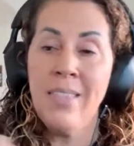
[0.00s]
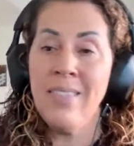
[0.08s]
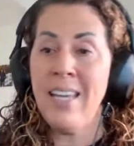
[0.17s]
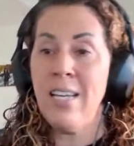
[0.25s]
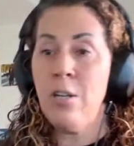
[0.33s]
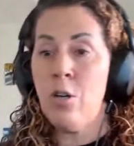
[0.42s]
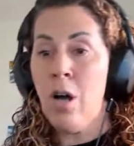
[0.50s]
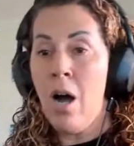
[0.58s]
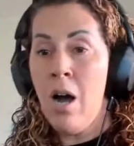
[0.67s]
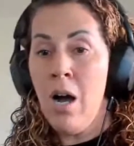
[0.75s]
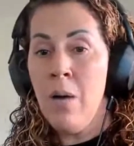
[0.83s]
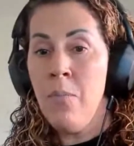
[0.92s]
they
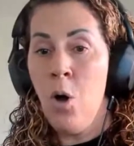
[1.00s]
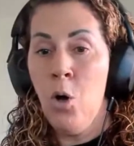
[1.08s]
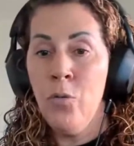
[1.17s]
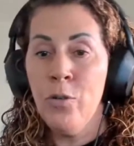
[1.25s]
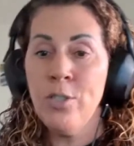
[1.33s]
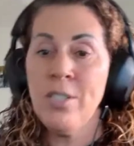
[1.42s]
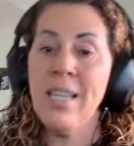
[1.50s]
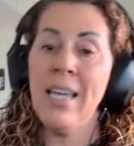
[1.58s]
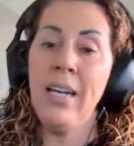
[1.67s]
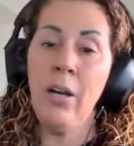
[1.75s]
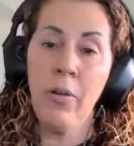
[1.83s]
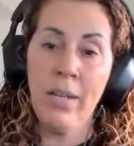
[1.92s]
come over to that
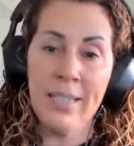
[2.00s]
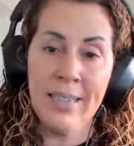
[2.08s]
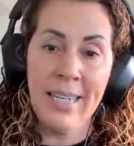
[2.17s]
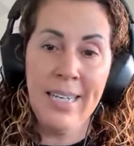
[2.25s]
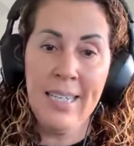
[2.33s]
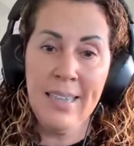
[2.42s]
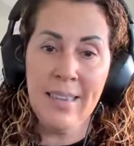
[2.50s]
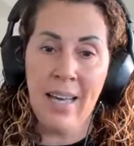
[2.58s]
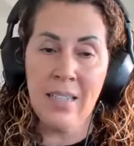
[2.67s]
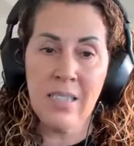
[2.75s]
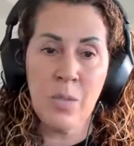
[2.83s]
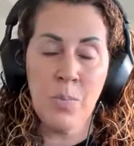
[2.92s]
area and they hit
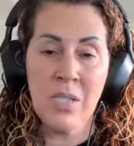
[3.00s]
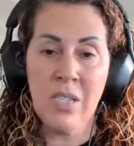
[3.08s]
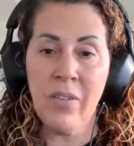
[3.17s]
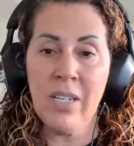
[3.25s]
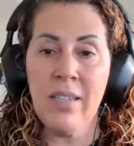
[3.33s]
that specific